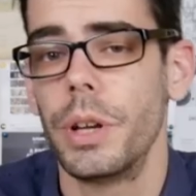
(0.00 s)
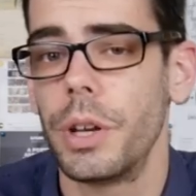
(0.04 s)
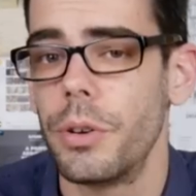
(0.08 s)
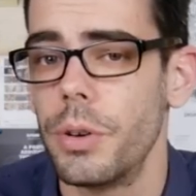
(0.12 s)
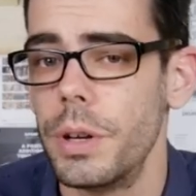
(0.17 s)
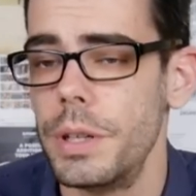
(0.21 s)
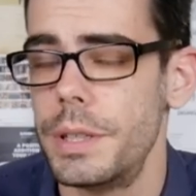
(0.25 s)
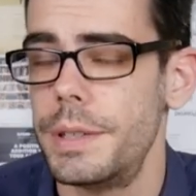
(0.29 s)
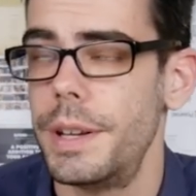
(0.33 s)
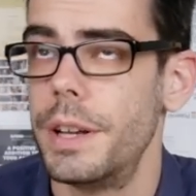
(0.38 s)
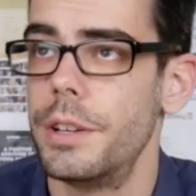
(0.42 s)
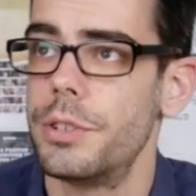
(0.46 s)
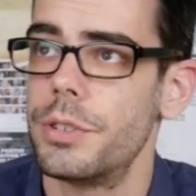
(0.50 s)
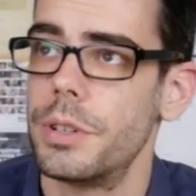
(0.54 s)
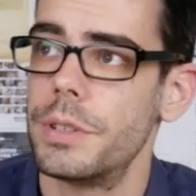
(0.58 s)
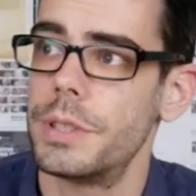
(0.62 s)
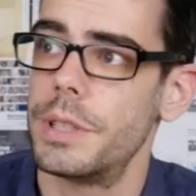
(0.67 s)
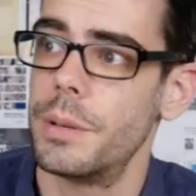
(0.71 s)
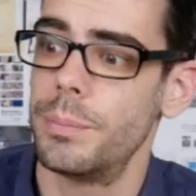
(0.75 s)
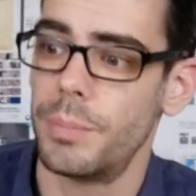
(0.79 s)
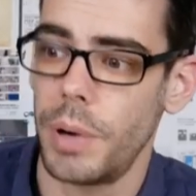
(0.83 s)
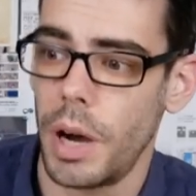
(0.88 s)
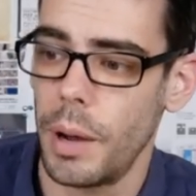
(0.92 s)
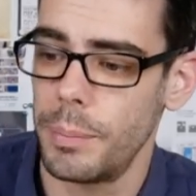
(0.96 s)
increased
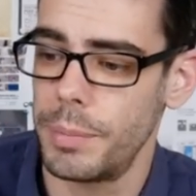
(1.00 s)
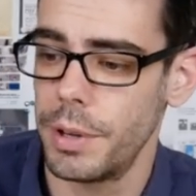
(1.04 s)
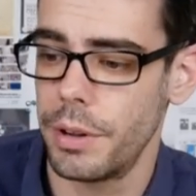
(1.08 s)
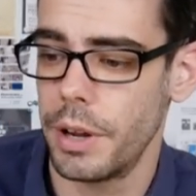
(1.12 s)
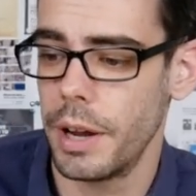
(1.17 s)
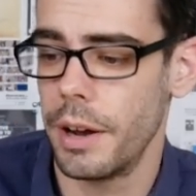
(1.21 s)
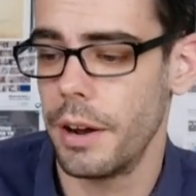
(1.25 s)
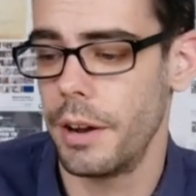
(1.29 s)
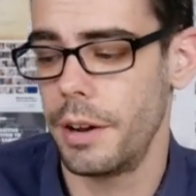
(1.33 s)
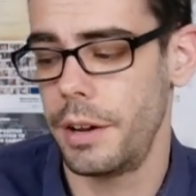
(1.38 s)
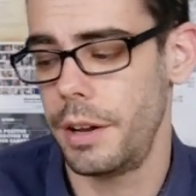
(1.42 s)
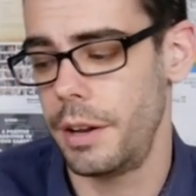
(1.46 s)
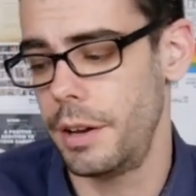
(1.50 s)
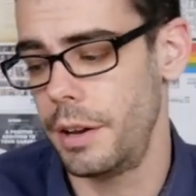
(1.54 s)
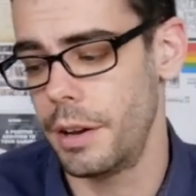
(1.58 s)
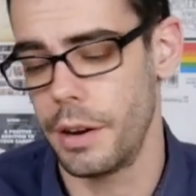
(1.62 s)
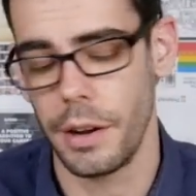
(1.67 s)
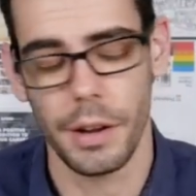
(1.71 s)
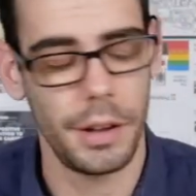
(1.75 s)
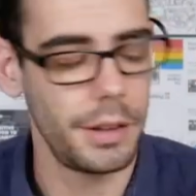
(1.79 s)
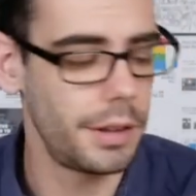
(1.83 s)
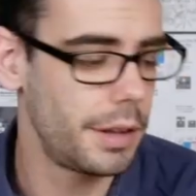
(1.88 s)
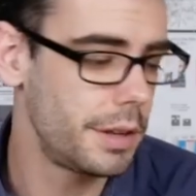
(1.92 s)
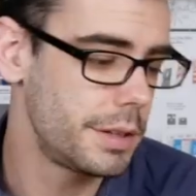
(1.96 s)
interest and popularity
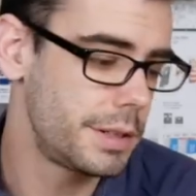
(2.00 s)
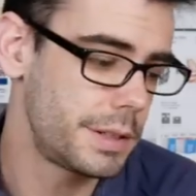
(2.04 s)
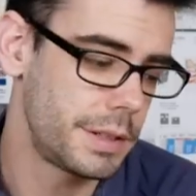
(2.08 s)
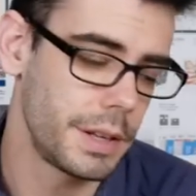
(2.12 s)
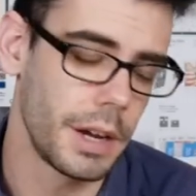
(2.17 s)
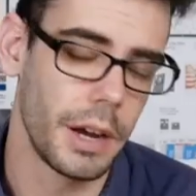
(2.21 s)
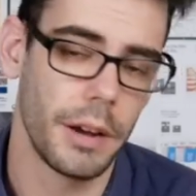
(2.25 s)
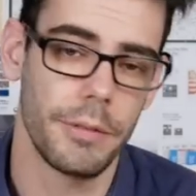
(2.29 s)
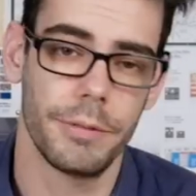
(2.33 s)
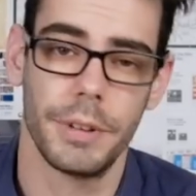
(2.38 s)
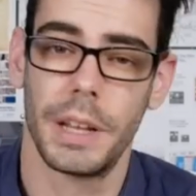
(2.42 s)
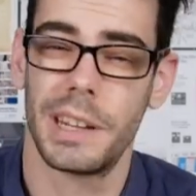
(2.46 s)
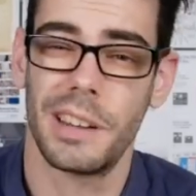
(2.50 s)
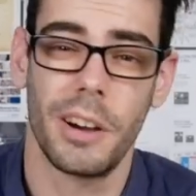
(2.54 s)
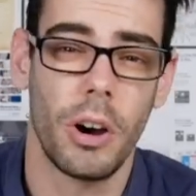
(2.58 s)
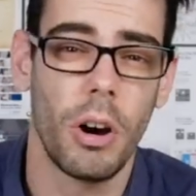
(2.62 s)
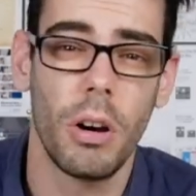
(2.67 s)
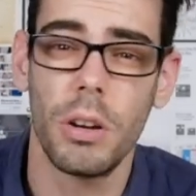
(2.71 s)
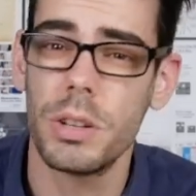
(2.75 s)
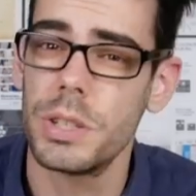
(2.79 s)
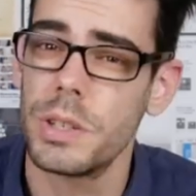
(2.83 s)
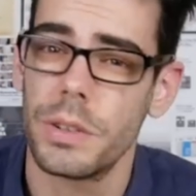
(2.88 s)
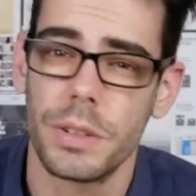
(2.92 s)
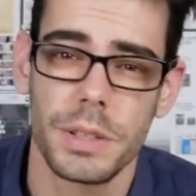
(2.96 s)
on this stuff, like
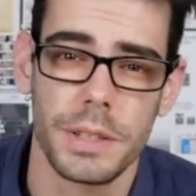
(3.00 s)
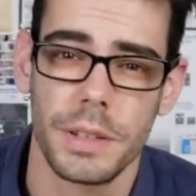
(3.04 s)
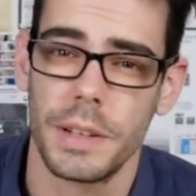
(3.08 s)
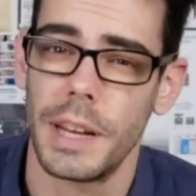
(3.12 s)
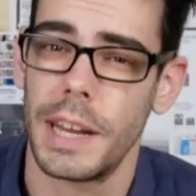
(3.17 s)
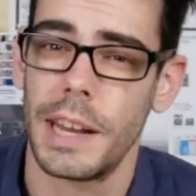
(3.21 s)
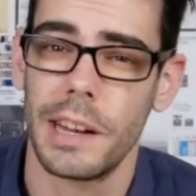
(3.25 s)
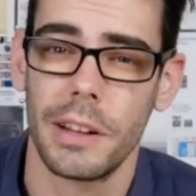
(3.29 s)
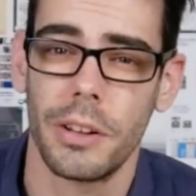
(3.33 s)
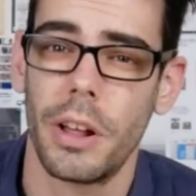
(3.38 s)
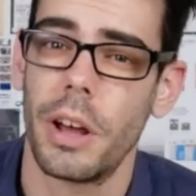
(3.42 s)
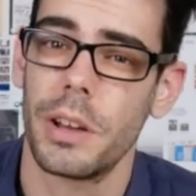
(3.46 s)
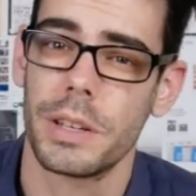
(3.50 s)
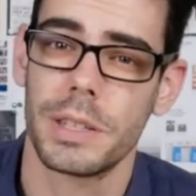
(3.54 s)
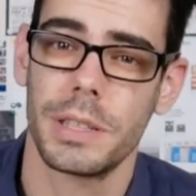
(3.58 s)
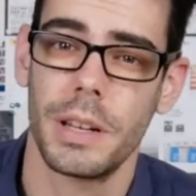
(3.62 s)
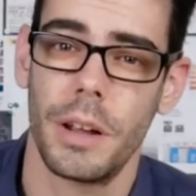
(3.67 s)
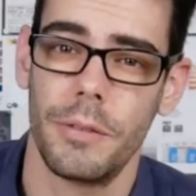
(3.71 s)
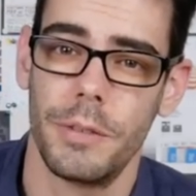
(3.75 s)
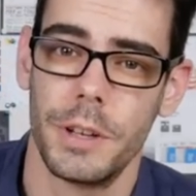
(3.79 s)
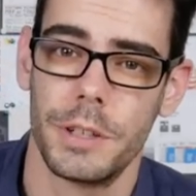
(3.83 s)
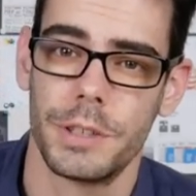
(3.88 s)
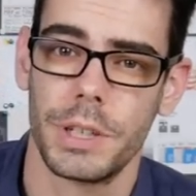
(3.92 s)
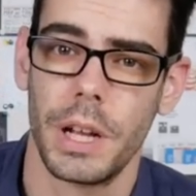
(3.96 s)
all sorts of analog
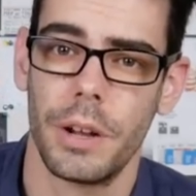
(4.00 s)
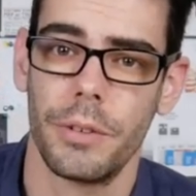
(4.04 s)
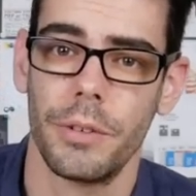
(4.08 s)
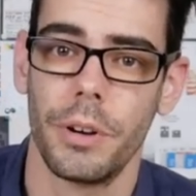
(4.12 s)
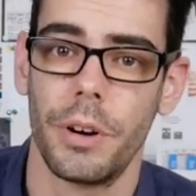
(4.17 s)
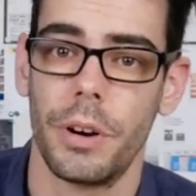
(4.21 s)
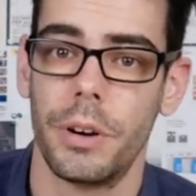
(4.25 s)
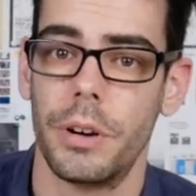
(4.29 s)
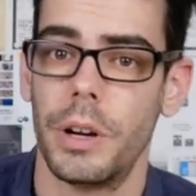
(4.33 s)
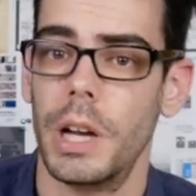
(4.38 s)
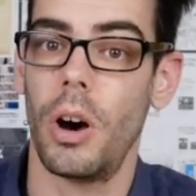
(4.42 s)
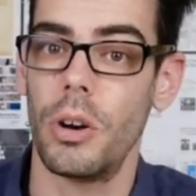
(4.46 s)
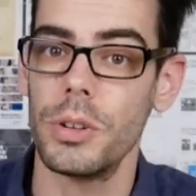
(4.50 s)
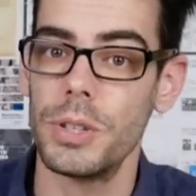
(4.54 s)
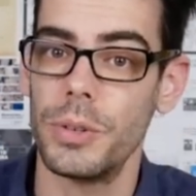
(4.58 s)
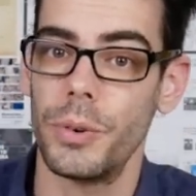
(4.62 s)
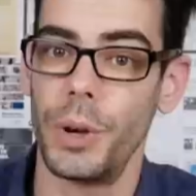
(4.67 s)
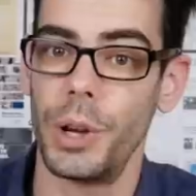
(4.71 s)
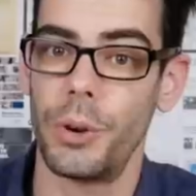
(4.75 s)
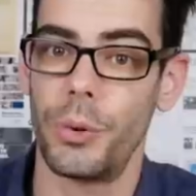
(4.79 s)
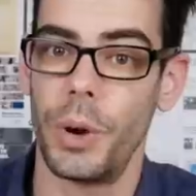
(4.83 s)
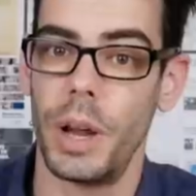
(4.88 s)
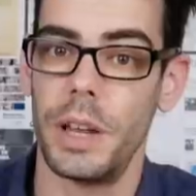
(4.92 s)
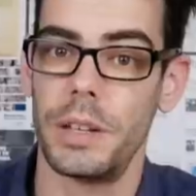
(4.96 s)
stuff in general,
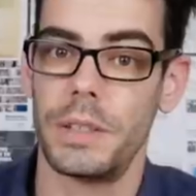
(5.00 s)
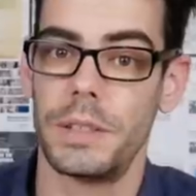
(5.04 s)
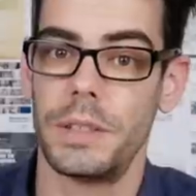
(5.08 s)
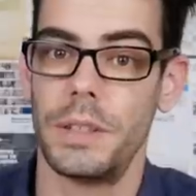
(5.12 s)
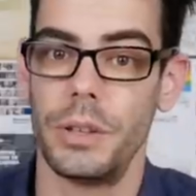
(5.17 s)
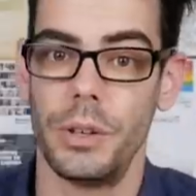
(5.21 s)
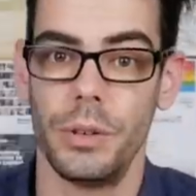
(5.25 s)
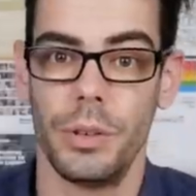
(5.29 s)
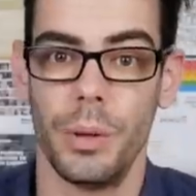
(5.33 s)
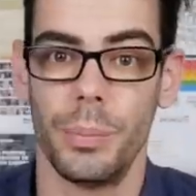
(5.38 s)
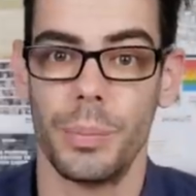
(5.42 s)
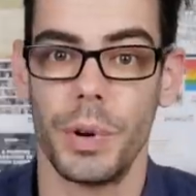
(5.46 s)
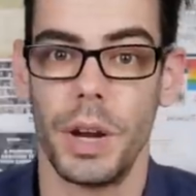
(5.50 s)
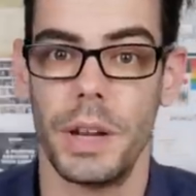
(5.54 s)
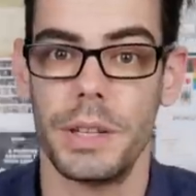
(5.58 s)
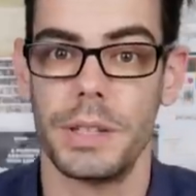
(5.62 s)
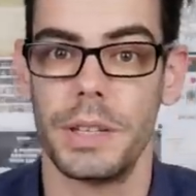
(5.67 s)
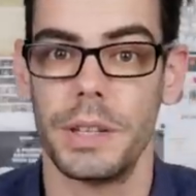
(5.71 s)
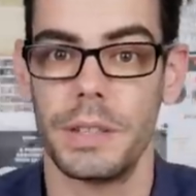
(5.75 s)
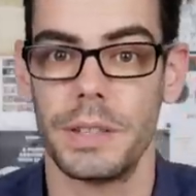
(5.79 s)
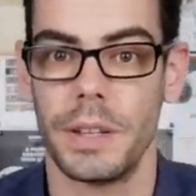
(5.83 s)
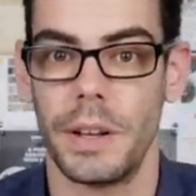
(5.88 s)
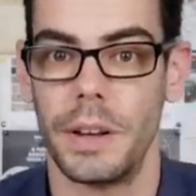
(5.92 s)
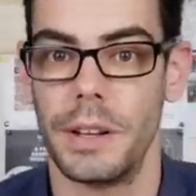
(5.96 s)
also equates to the
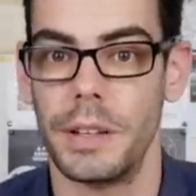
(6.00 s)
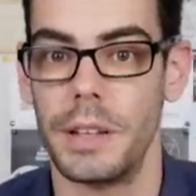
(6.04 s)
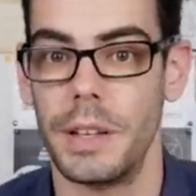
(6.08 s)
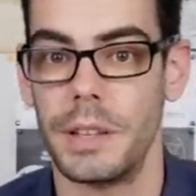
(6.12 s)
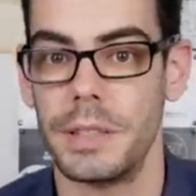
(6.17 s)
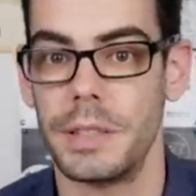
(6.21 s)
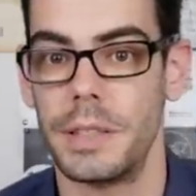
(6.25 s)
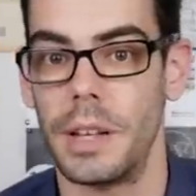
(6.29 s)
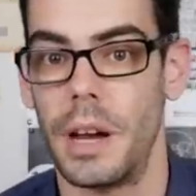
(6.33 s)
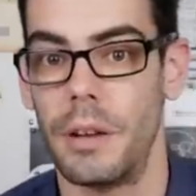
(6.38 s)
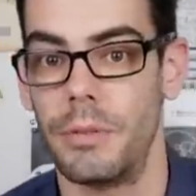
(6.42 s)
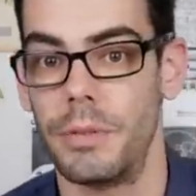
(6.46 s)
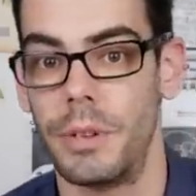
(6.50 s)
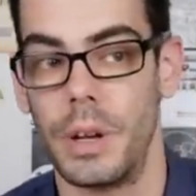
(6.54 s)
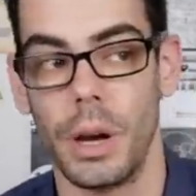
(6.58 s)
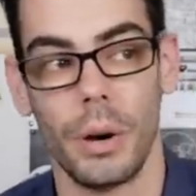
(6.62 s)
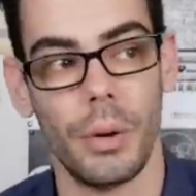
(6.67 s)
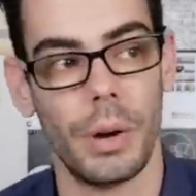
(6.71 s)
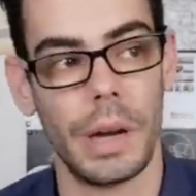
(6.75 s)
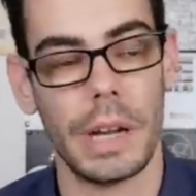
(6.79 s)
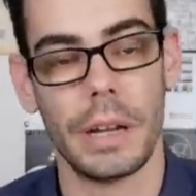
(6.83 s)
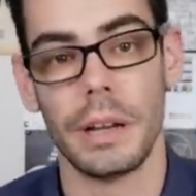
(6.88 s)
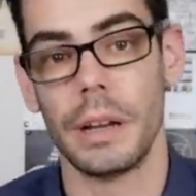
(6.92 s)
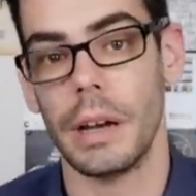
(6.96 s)
prices on this stuff
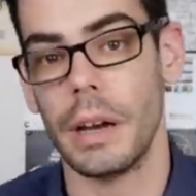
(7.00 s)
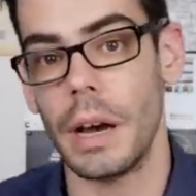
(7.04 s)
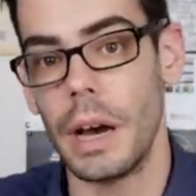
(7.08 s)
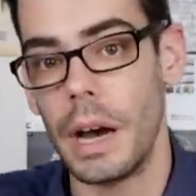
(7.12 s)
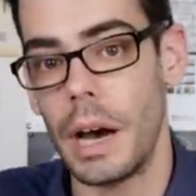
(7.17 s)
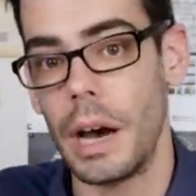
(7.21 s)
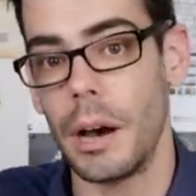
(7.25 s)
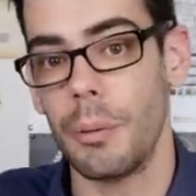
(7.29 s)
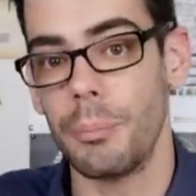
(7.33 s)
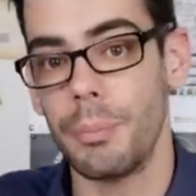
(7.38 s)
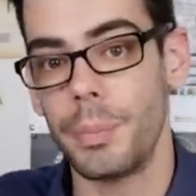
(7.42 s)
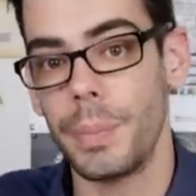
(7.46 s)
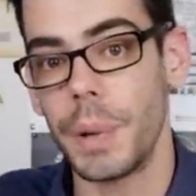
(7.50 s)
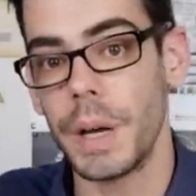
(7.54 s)
going up.